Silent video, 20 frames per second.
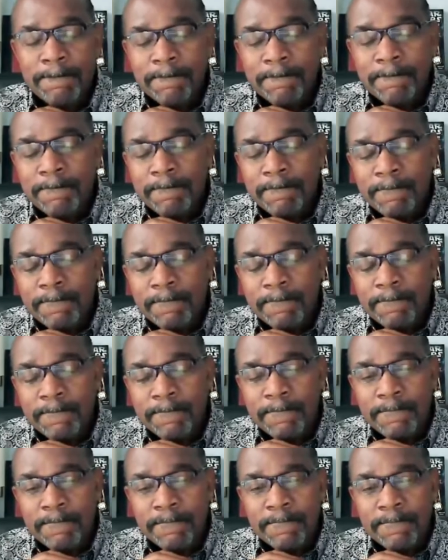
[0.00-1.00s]

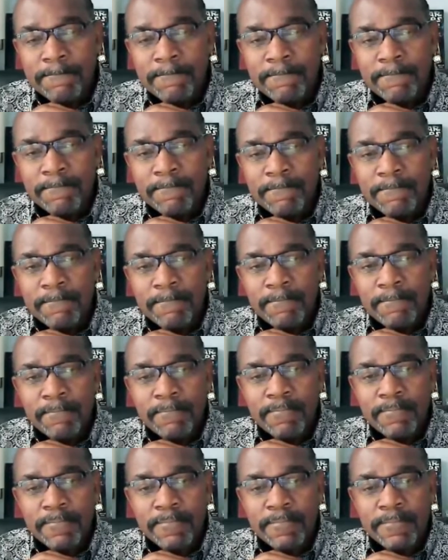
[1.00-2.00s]

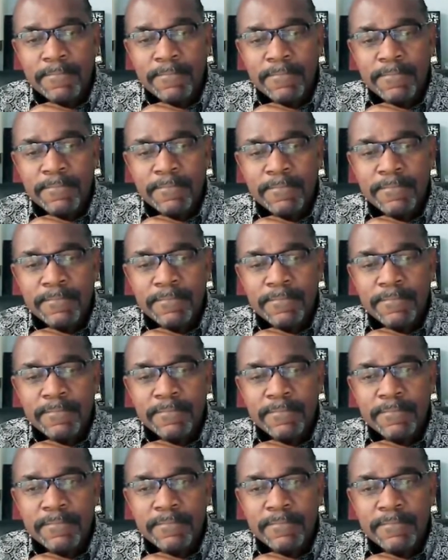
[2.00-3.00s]

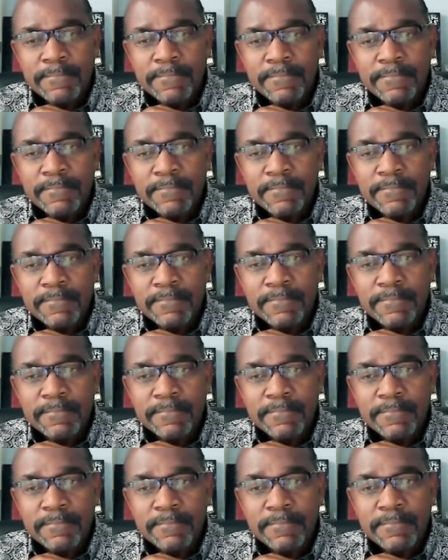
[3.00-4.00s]

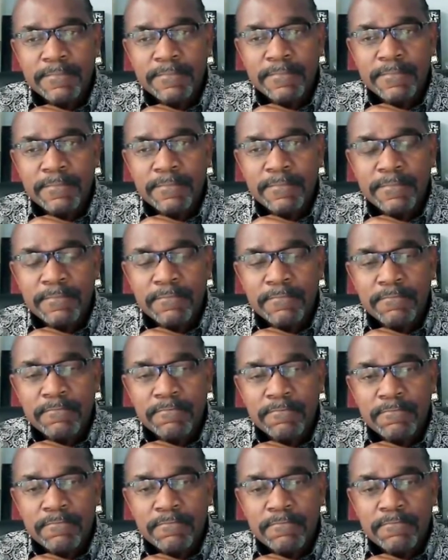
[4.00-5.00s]

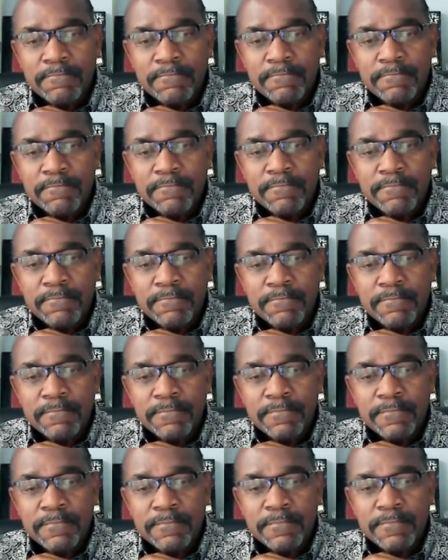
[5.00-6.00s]

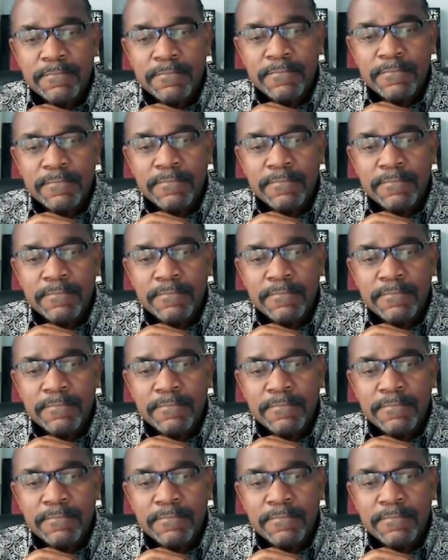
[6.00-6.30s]
This person isn't speaking.